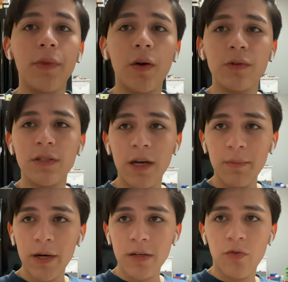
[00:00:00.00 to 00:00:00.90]
it was
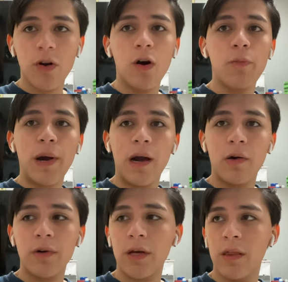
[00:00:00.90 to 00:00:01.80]
$10 for a whole
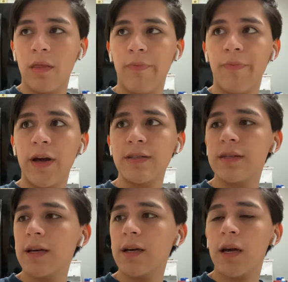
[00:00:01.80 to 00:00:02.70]
pound, and that's
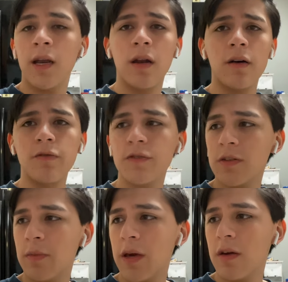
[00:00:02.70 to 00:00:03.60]
like enough
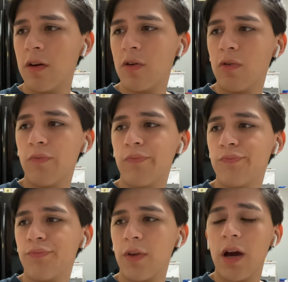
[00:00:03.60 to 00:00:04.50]
to make you,
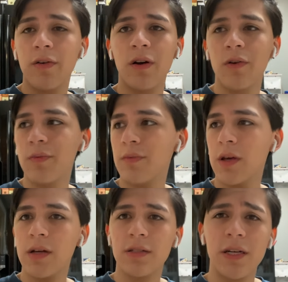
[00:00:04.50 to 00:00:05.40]
I don't know,
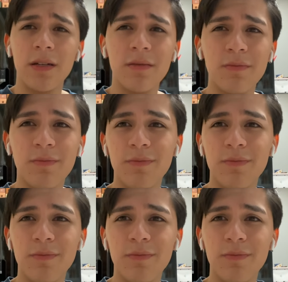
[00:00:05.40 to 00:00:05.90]
like 10,